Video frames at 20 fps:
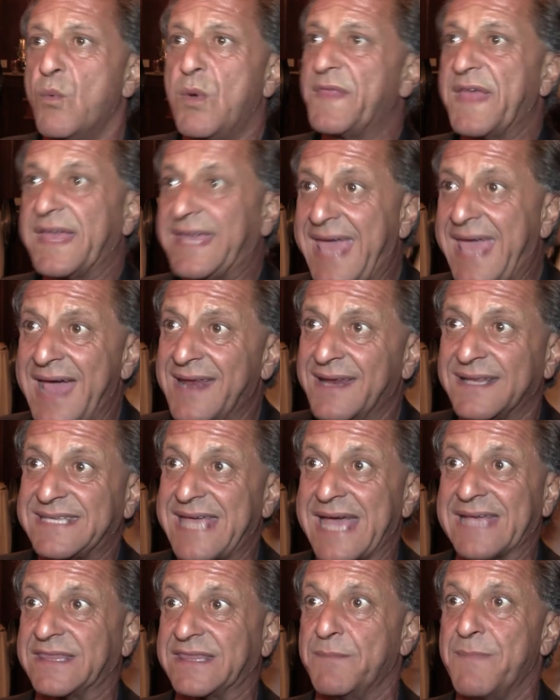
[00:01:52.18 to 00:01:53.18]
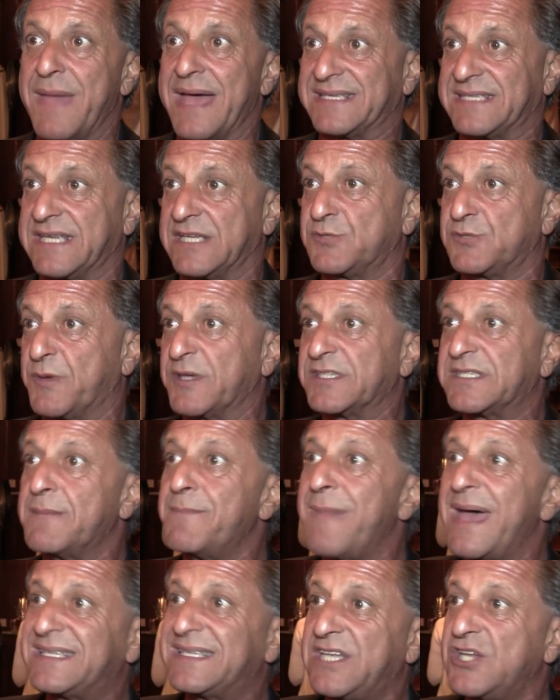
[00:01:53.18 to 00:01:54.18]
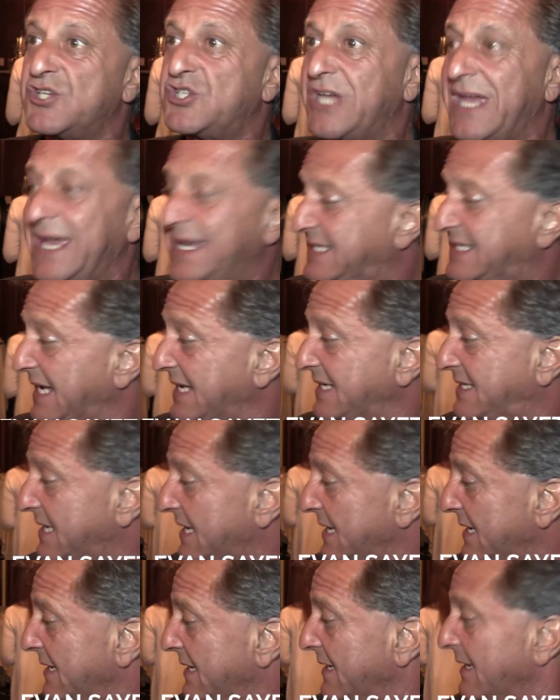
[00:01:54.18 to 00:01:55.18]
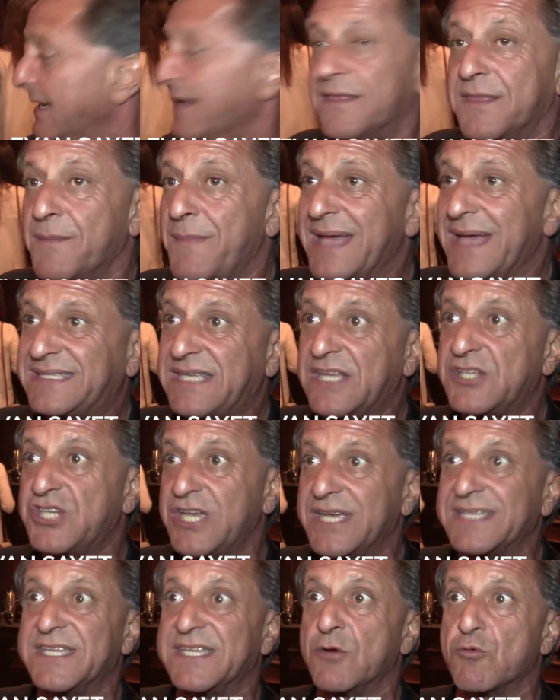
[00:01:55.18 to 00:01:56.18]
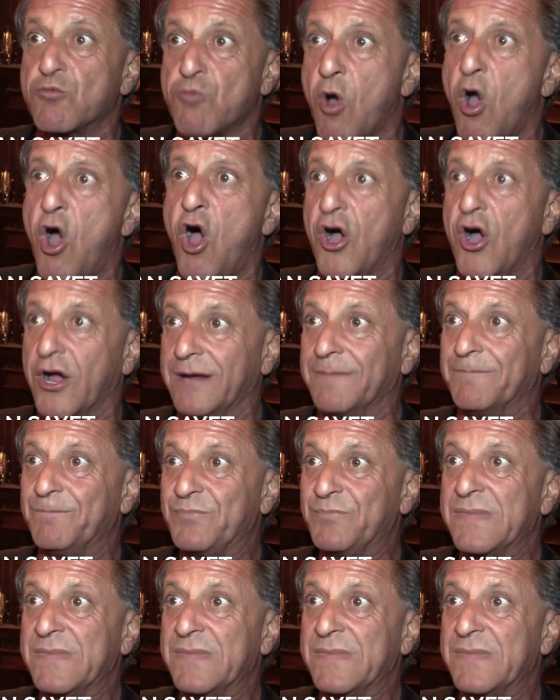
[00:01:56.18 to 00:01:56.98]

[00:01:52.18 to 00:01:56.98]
Well, they can't attack the message because the message isn't wrong.